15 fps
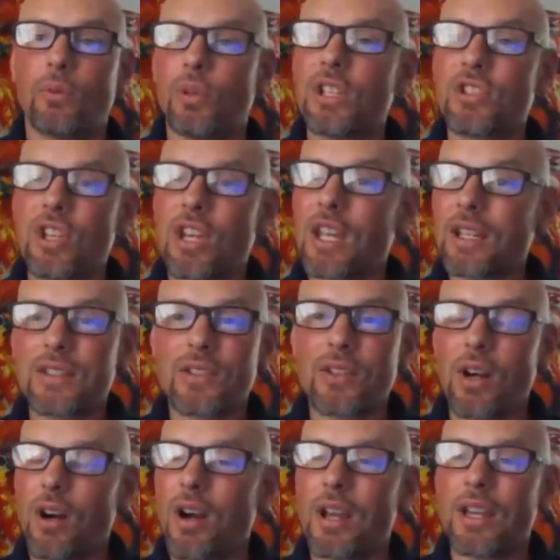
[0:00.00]

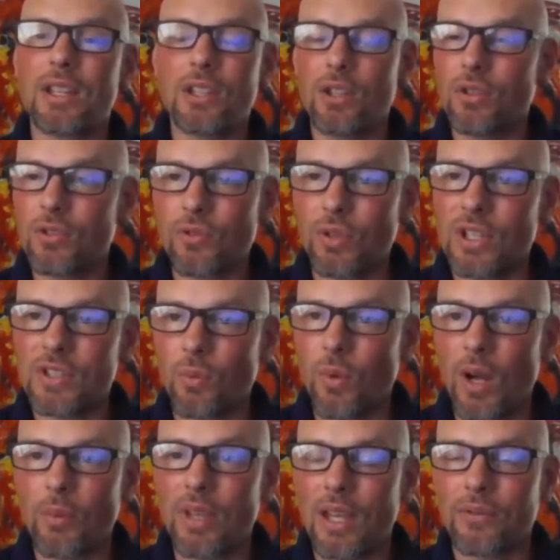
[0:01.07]
Rechecks are a huge
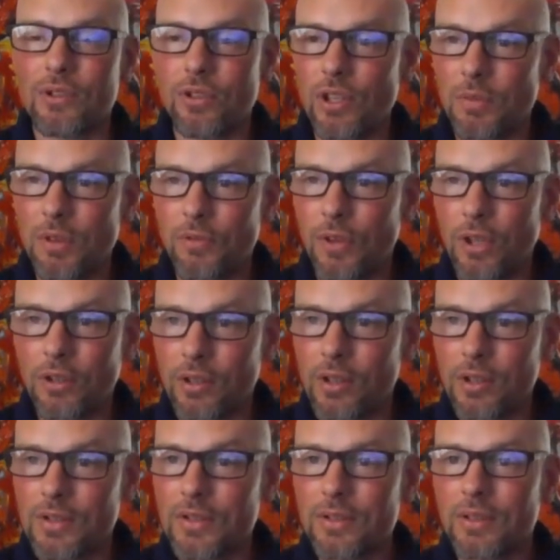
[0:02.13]
reason why we have treatment
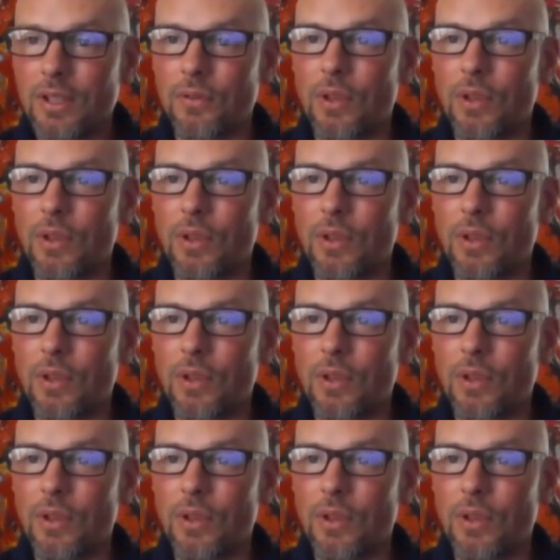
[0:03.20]
failures